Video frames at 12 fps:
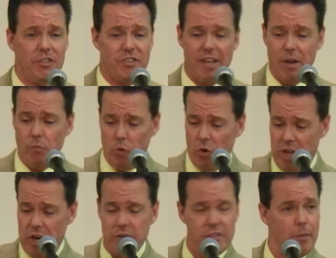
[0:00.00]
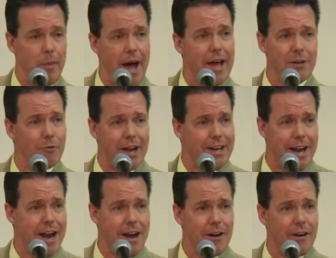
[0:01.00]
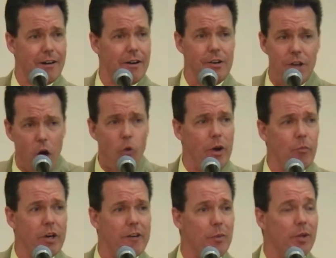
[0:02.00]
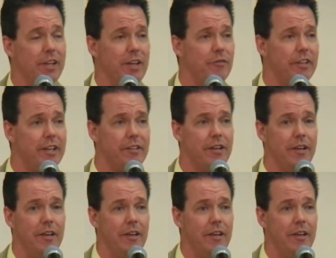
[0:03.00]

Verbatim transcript: say, well, here's the body right here. No one would have believed it.